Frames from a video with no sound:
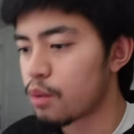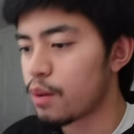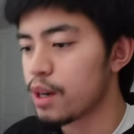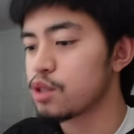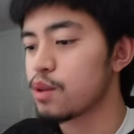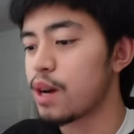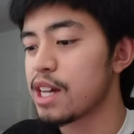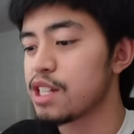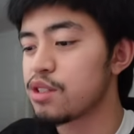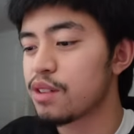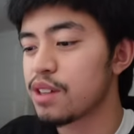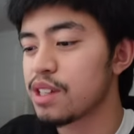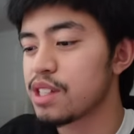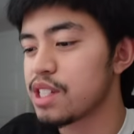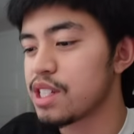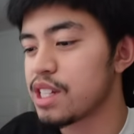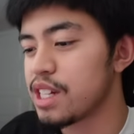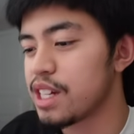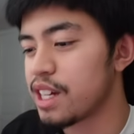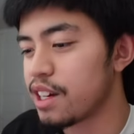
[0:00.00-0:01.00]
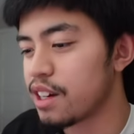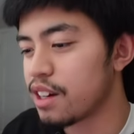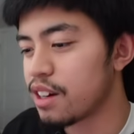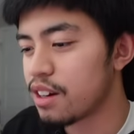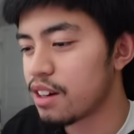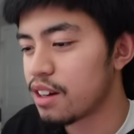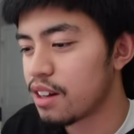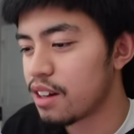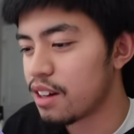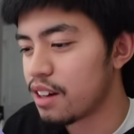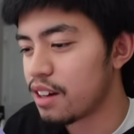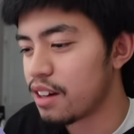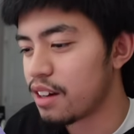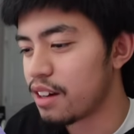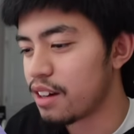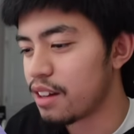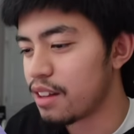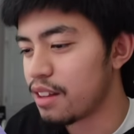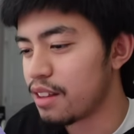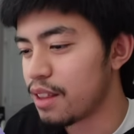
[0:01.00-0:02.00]
Right, so as you can see here,
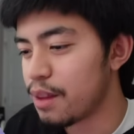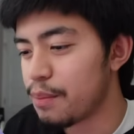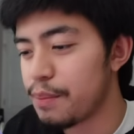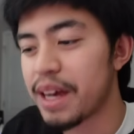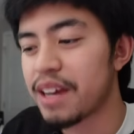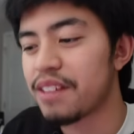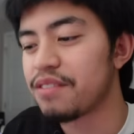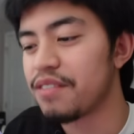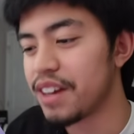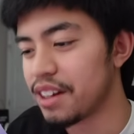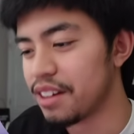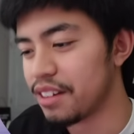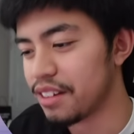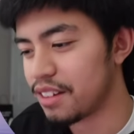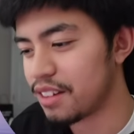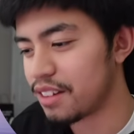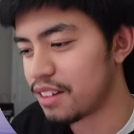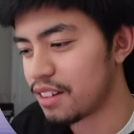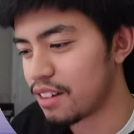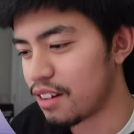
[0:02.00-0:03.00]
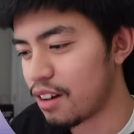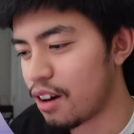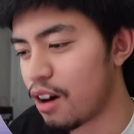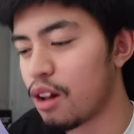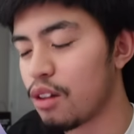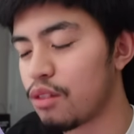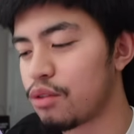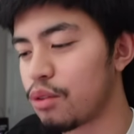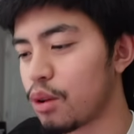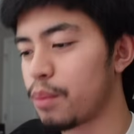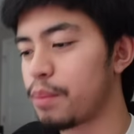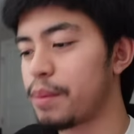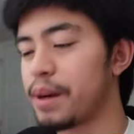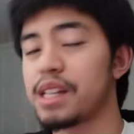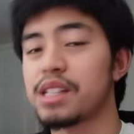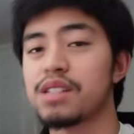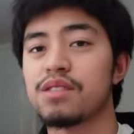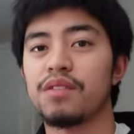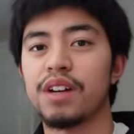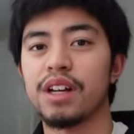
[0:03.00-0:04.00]
the ping failed. All four
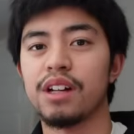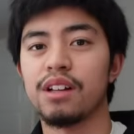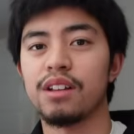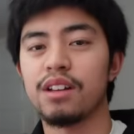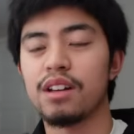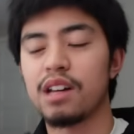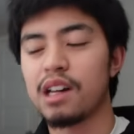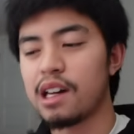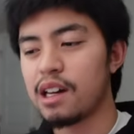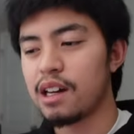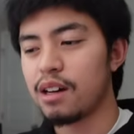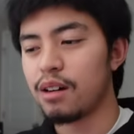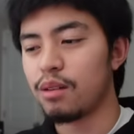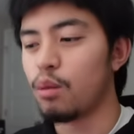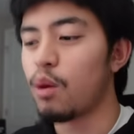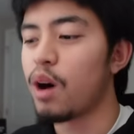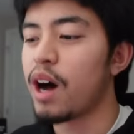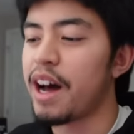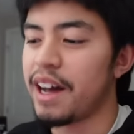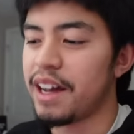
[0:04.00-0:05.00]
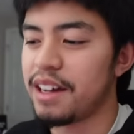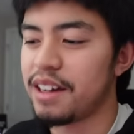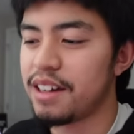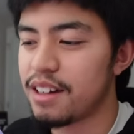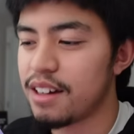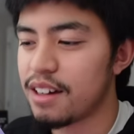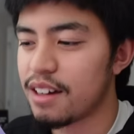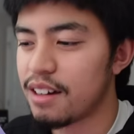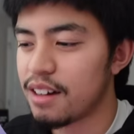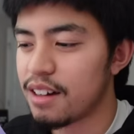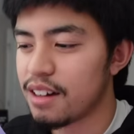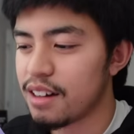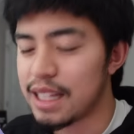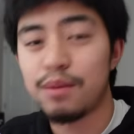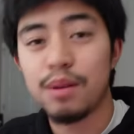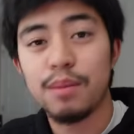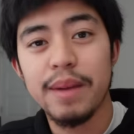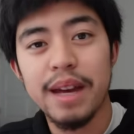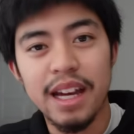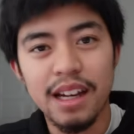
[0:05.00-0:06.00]
pings failed. Why?
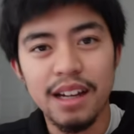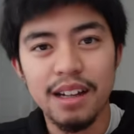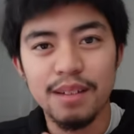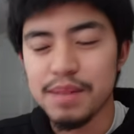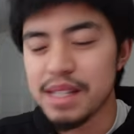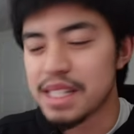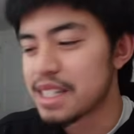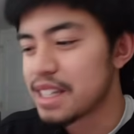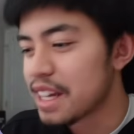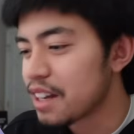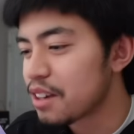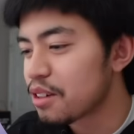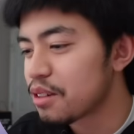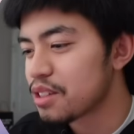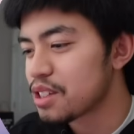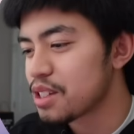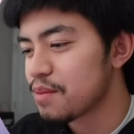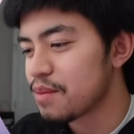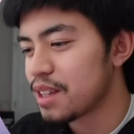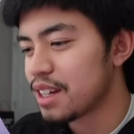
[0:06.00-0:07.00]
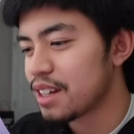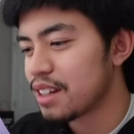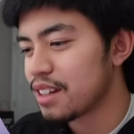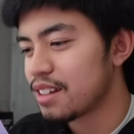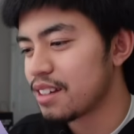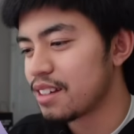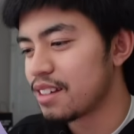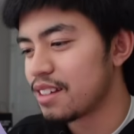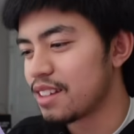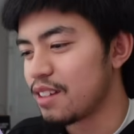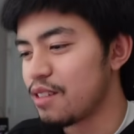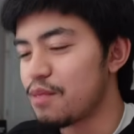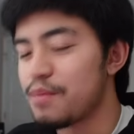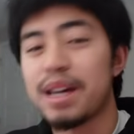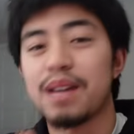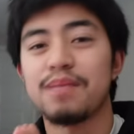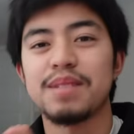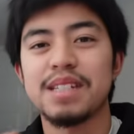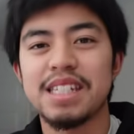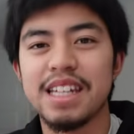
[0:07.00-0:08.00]
Did we make a mistake or something? Did we
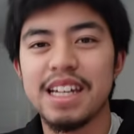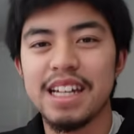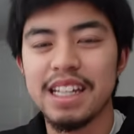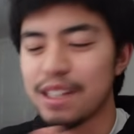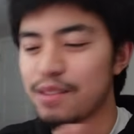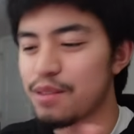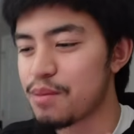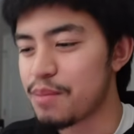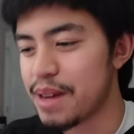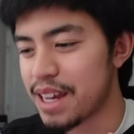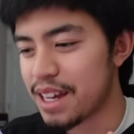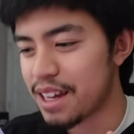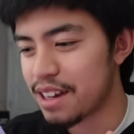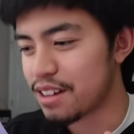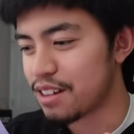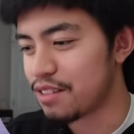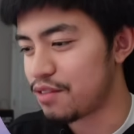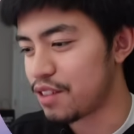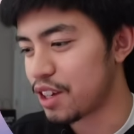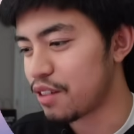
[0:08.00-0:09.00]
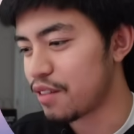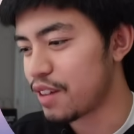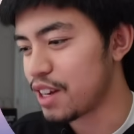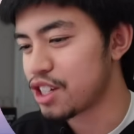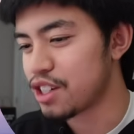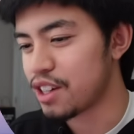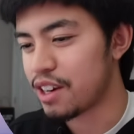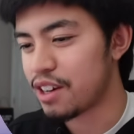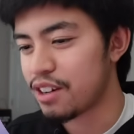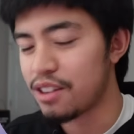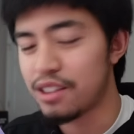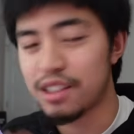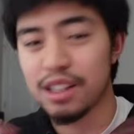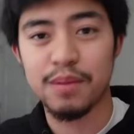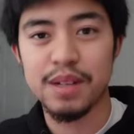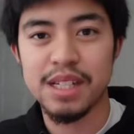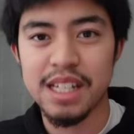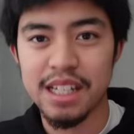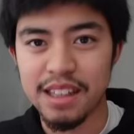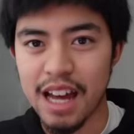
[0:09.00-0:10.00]
make a mistake? Did we make a configuration error?
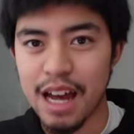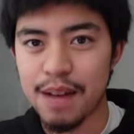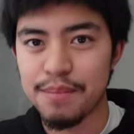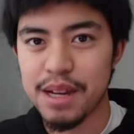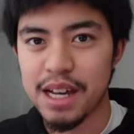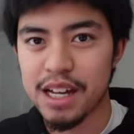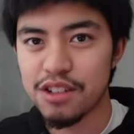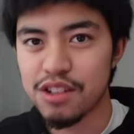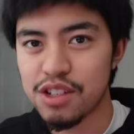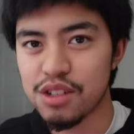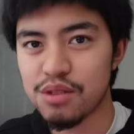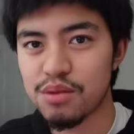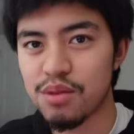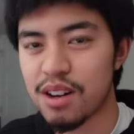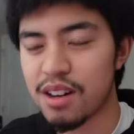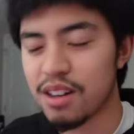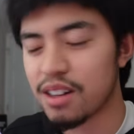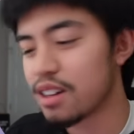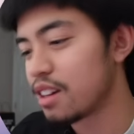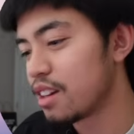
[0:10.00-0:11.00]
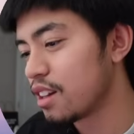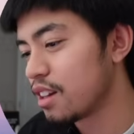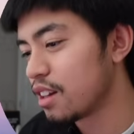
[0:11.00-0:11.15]
Did we set the I P addresses wrong?